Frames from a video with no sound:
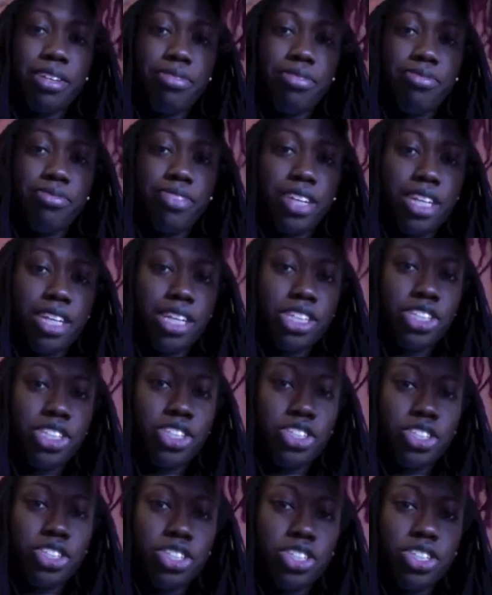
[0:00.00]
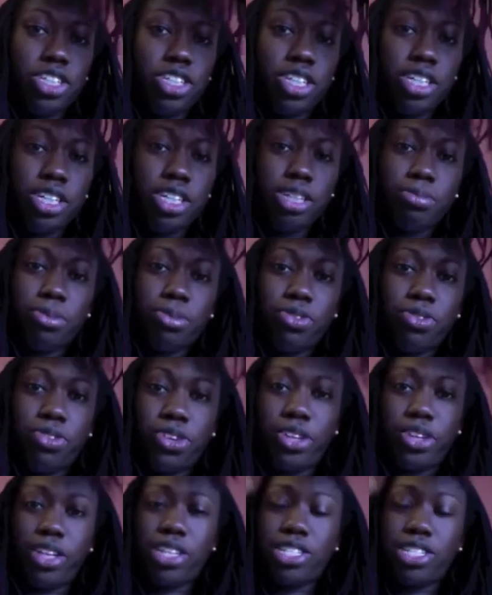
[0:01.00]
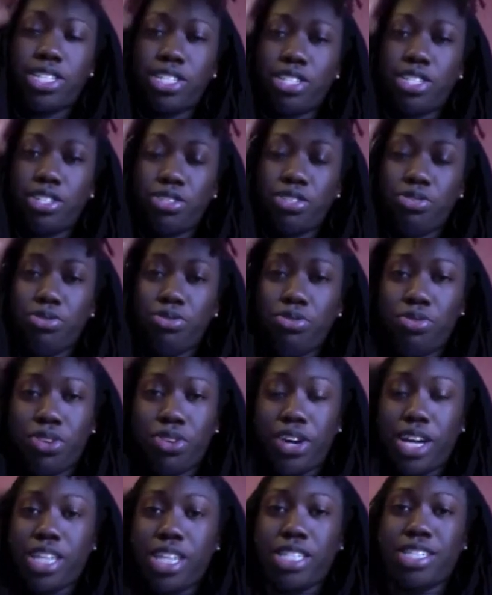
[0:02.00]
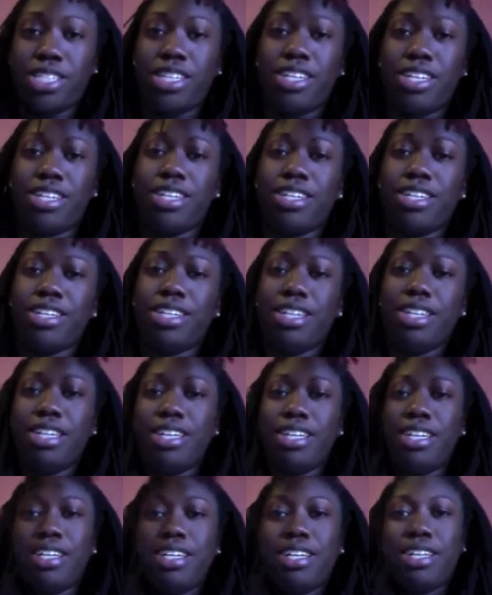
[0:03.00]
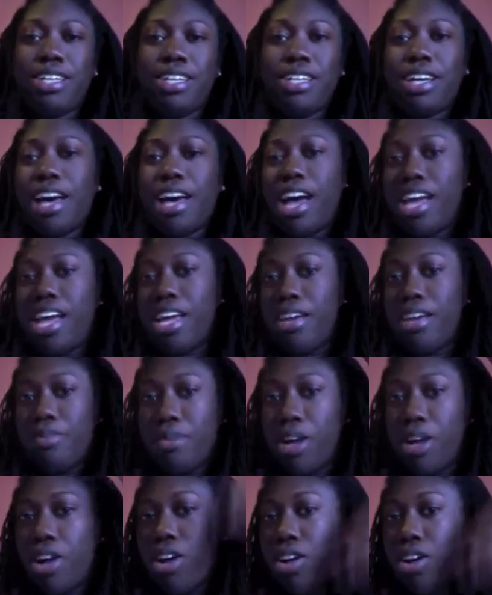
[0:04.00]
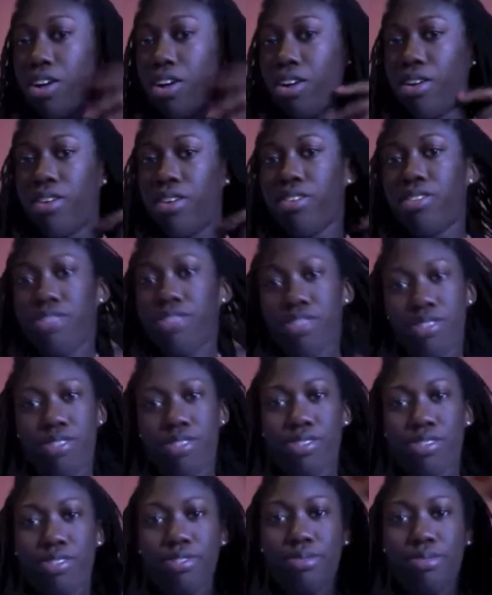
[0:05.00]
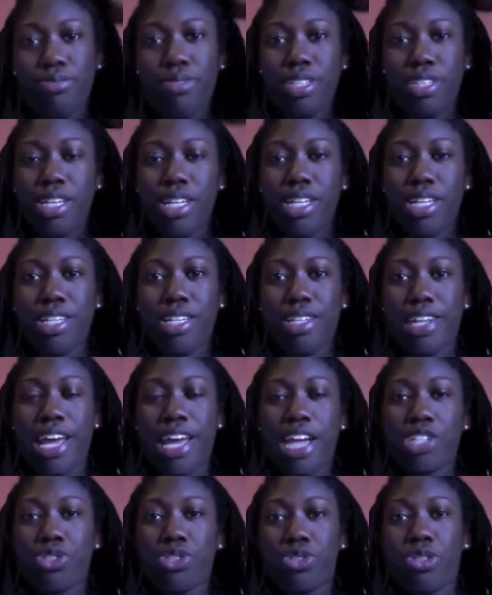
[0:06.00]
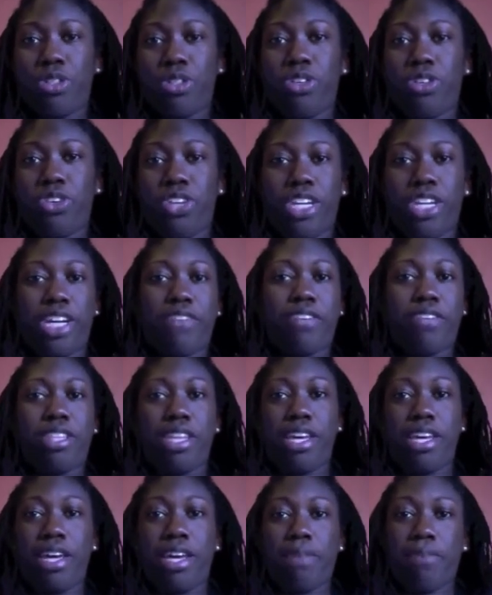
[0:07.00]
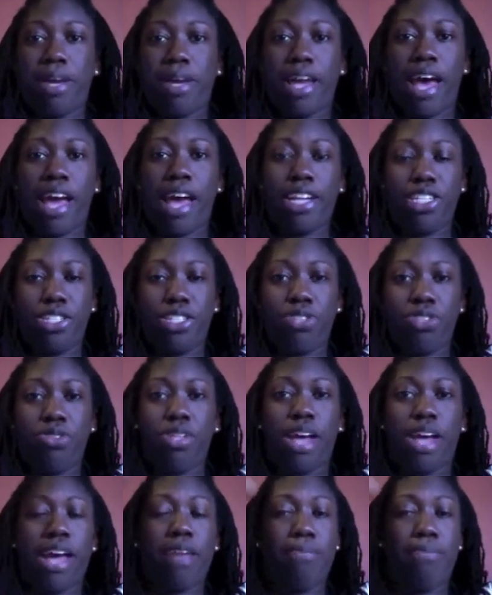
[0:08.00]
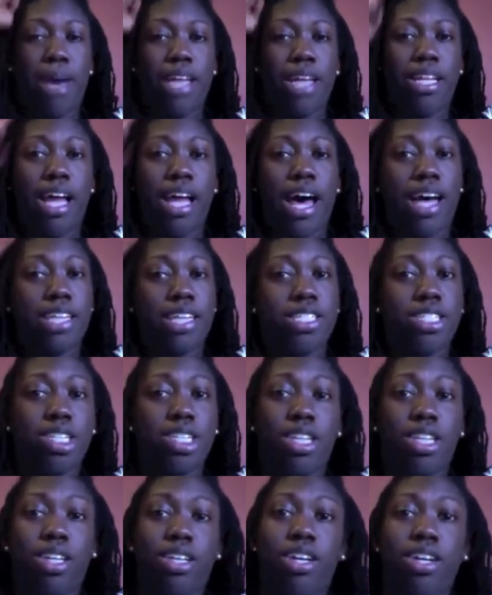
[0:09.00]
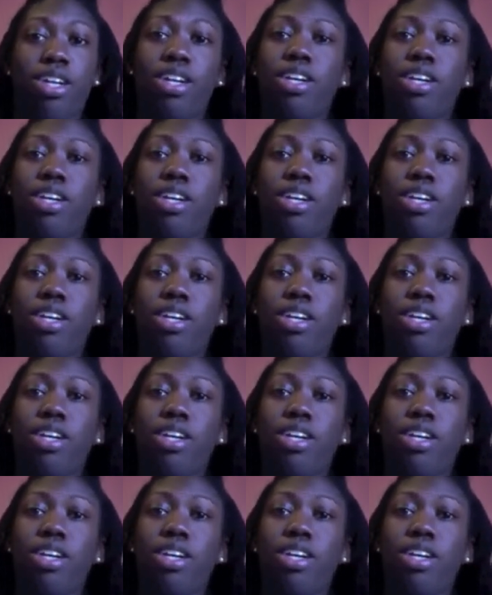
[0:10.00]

finish, before it looks too crazy. I am all natural and everything, but I do like my locks to look